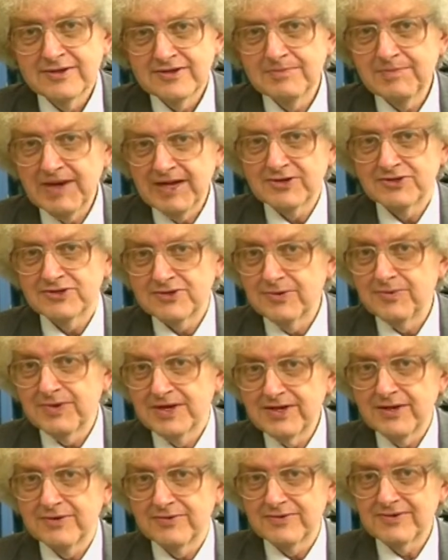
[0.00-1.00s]
to make sure
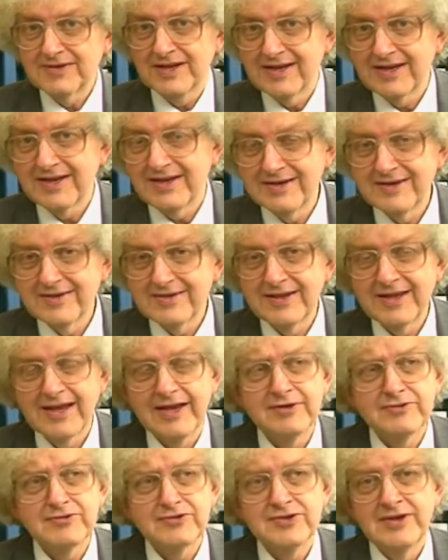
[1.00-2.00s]
we don't take anything
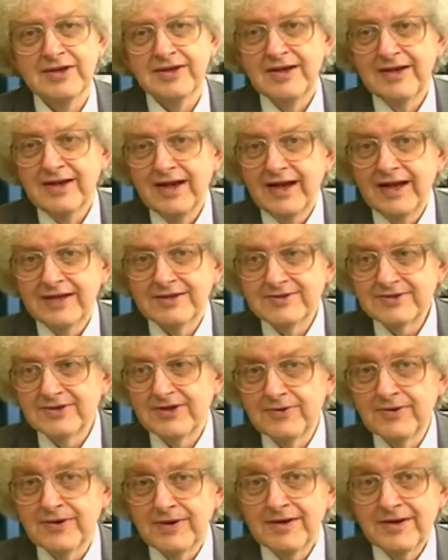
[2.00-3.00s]
out. And
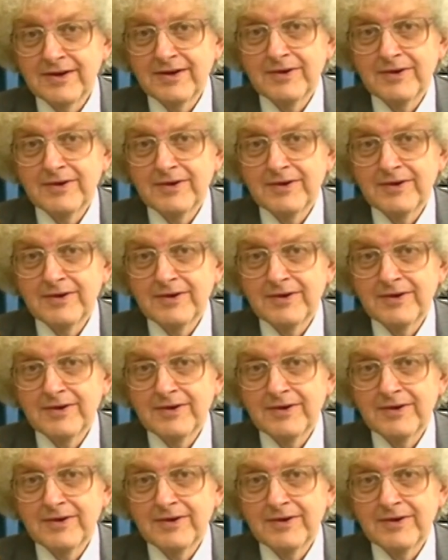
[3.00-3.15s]
so